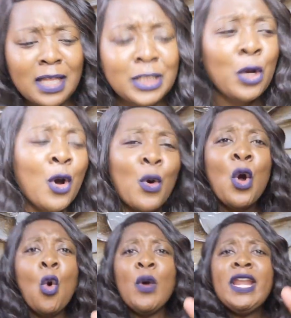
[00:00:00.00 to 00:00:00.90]

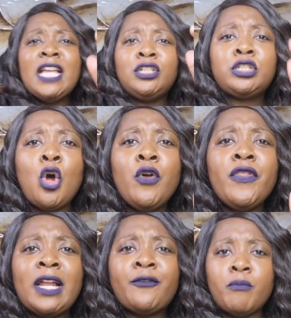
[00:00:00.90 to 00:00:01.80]
So when I saw
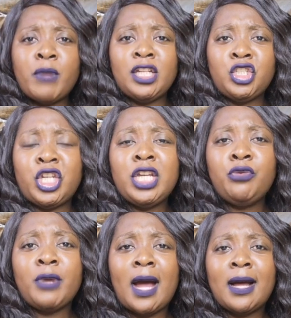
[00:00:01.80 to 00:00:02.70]
that from
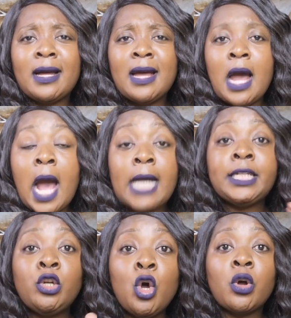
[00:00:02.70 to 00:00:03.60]
Nigeria, I
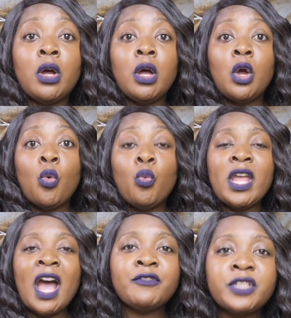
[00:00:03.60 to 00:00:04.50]
said, look,
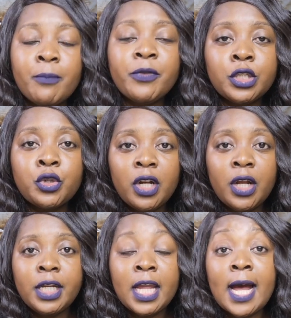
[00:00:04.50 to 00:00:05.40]
we have something to
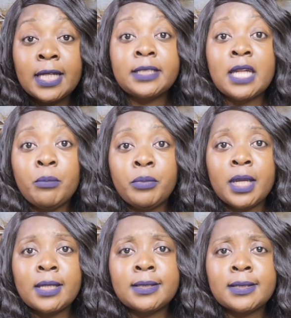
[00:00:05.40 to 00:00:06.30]
learn here as
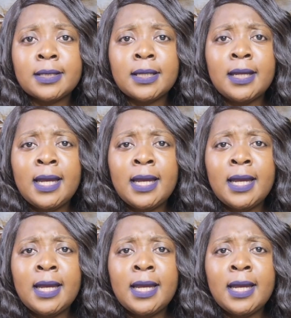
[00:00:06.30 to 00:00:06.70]
Zambians.